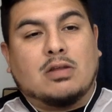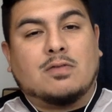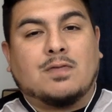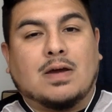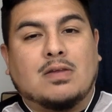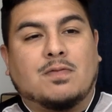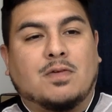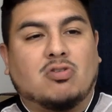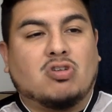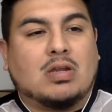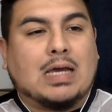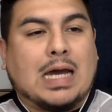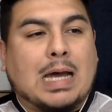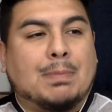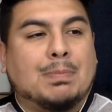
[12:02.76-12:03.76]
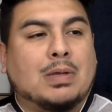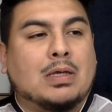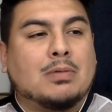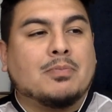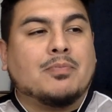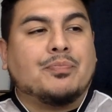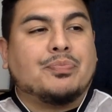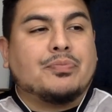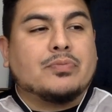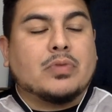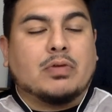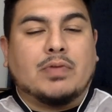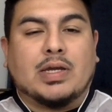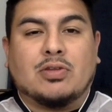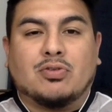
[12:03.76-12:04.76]
this fight is officially happening.
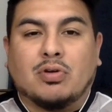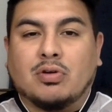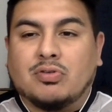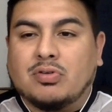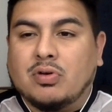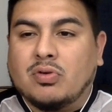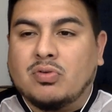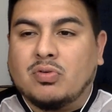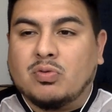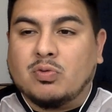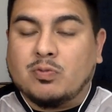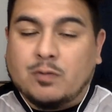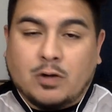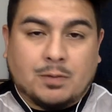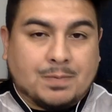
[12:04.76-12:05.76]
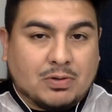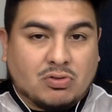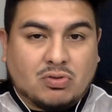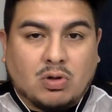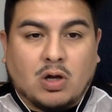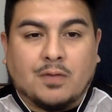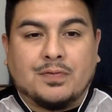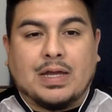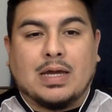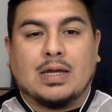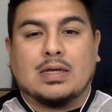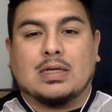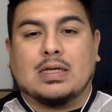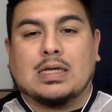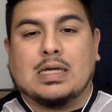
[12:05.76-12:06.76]
Ricky Turcios was very pissed off
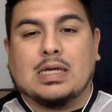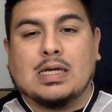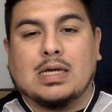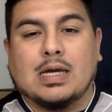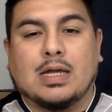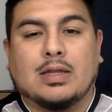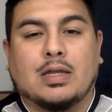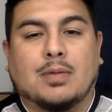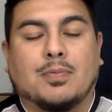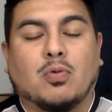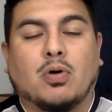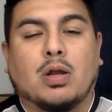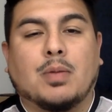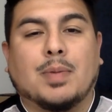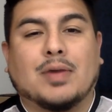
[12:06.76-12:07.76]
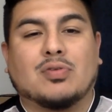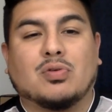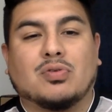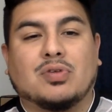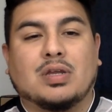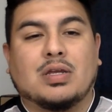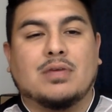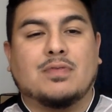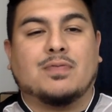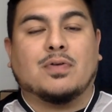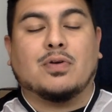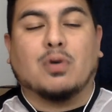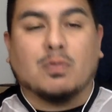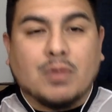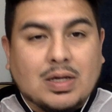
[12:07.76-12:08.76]
that he ended up going to Mexico City for
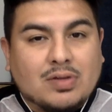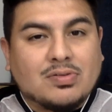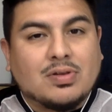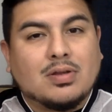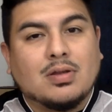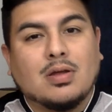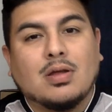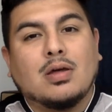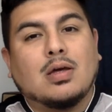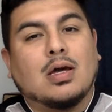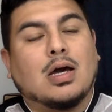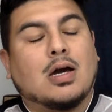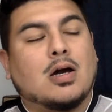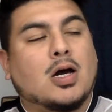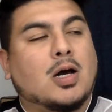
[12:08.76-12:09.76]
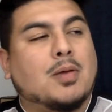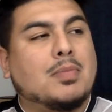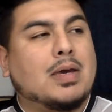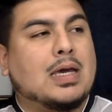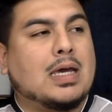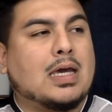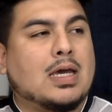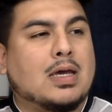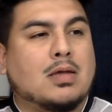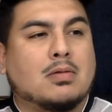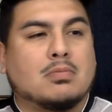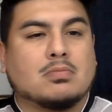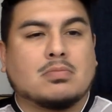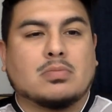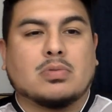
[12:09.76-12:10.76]
no reason.
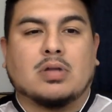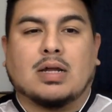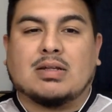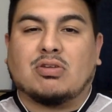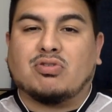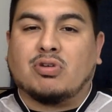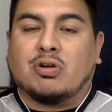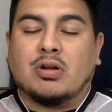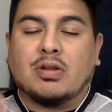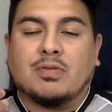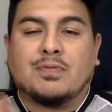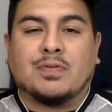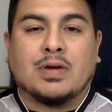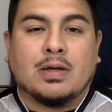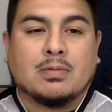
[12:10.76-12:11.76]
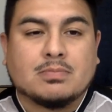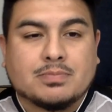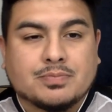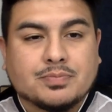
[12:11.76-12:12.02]
And at the start of the fight,